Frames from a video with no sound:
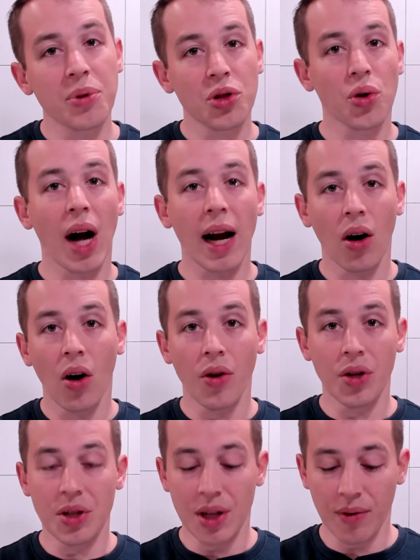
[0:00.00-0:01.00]
track all
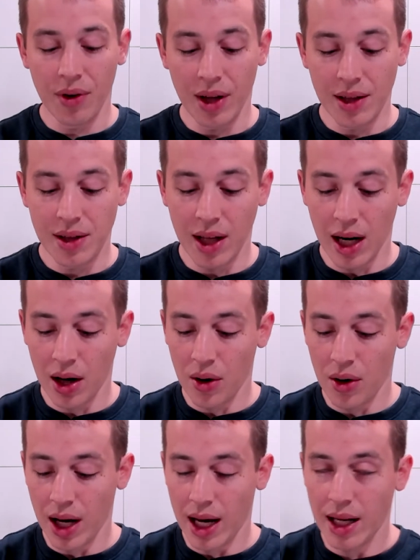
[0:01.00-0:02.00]
these different things. And then I go
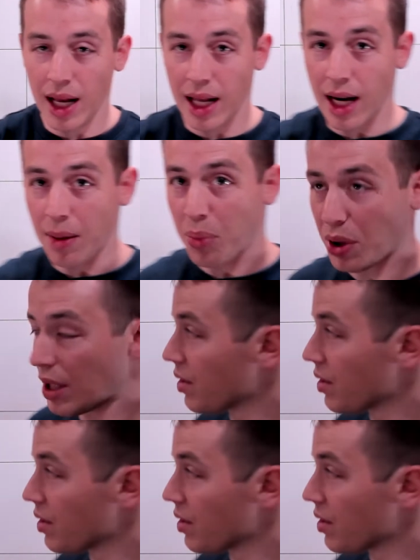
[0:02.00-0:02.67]
ahead and I put it